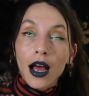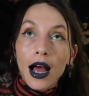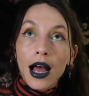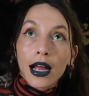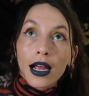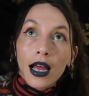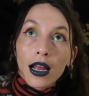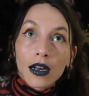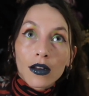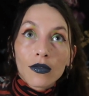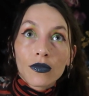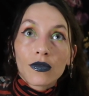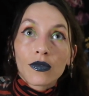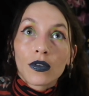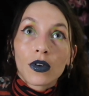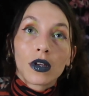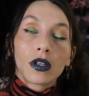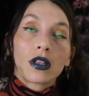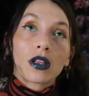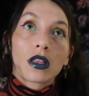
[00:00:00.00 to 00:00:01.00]
I kind of
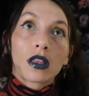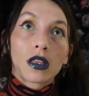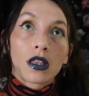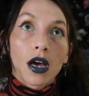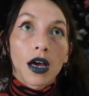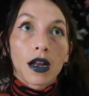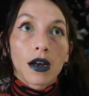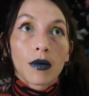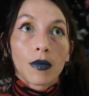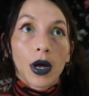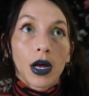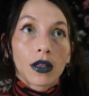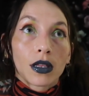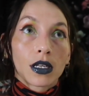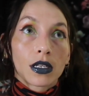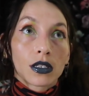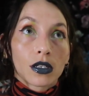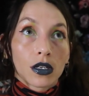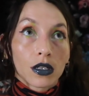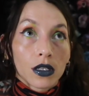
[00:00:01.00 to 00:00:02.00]
thought about
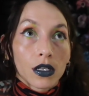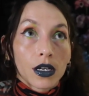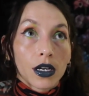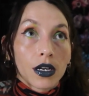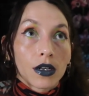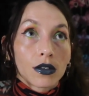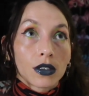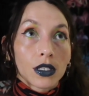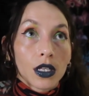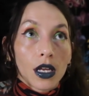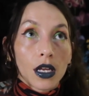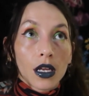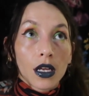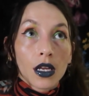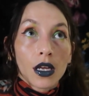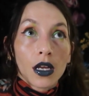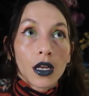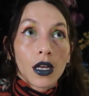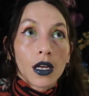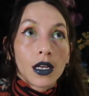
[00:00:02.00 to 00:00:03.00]
this earlier. I was like,
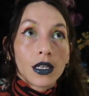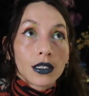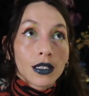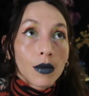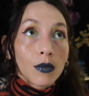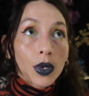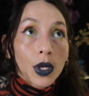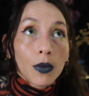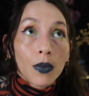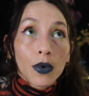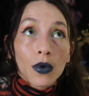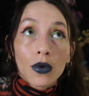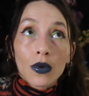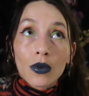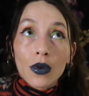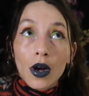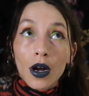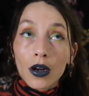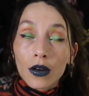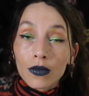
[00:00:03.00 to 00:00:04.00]
some
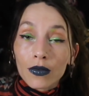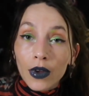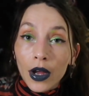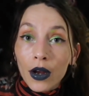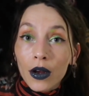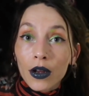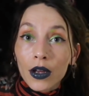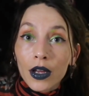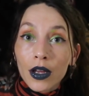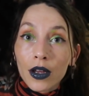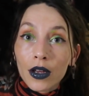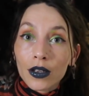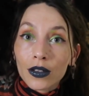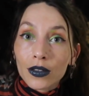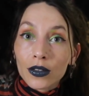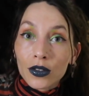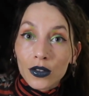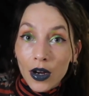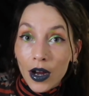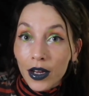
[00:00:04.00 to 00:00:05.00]
people are very
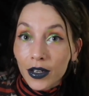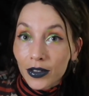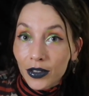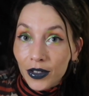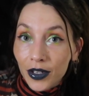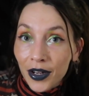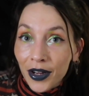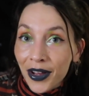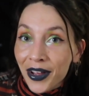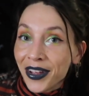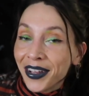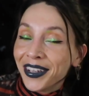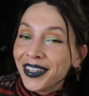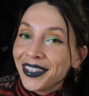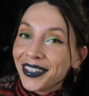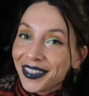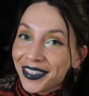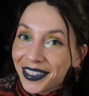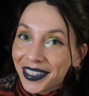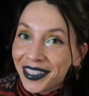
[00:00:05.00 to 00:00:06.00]
strange
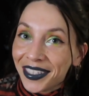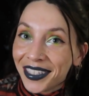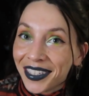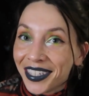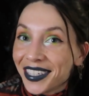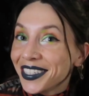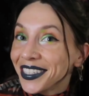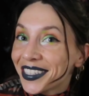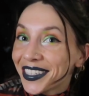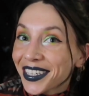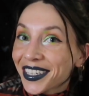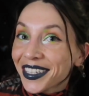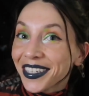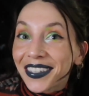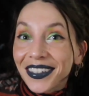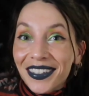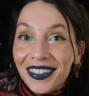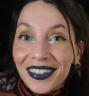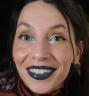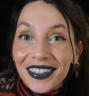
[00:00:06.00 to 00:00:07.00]
and it's a
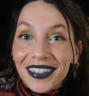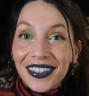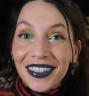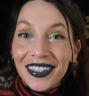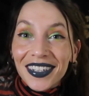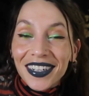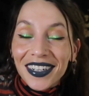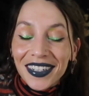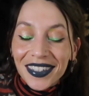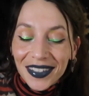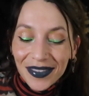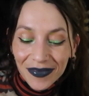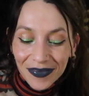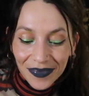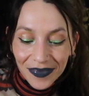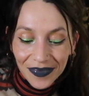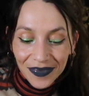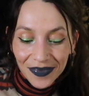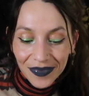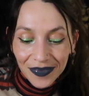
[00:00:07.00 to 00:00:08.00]
little
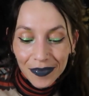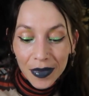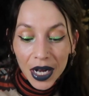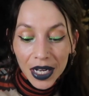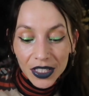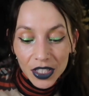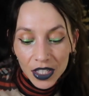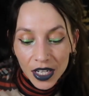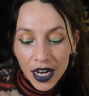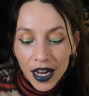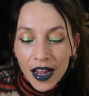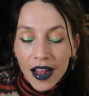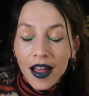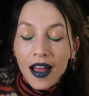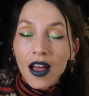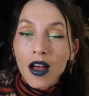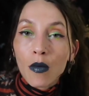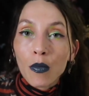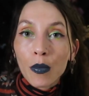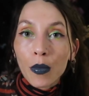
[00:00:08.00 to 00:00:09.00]
much,
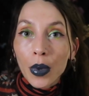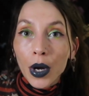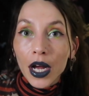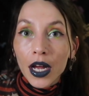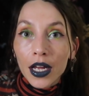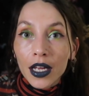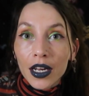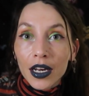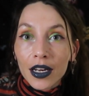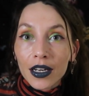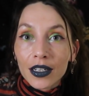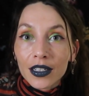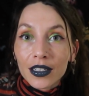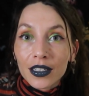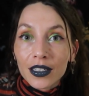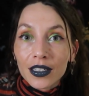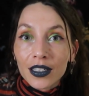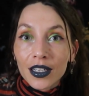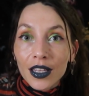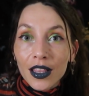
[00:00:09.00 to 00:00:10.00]
but
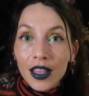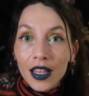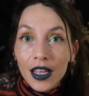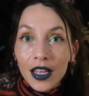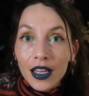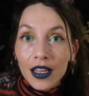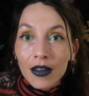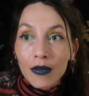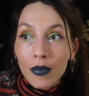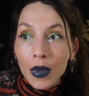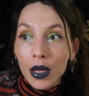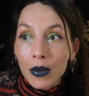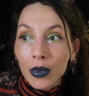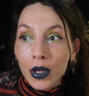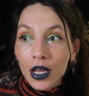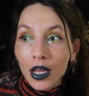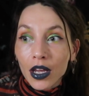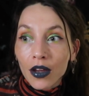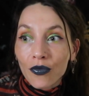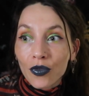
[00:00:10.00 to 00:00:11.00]
to think
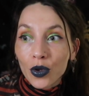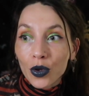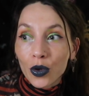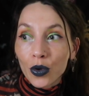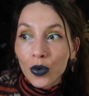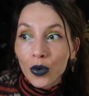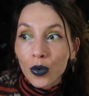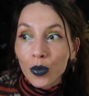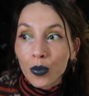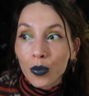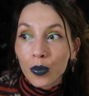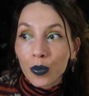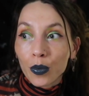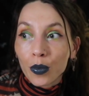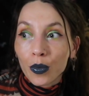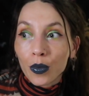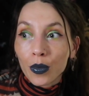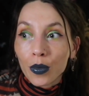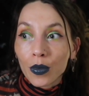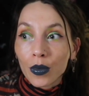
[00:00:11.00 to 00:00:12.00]
maybe if you,
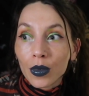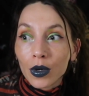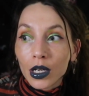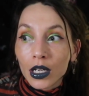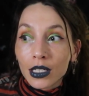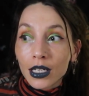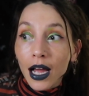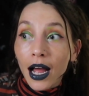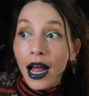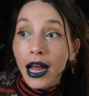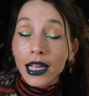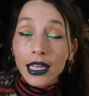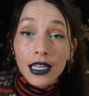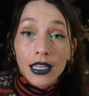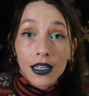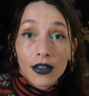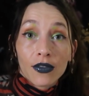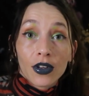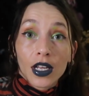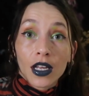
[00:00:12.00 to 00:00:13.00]
because
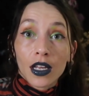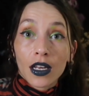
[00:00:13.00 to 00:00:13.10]
I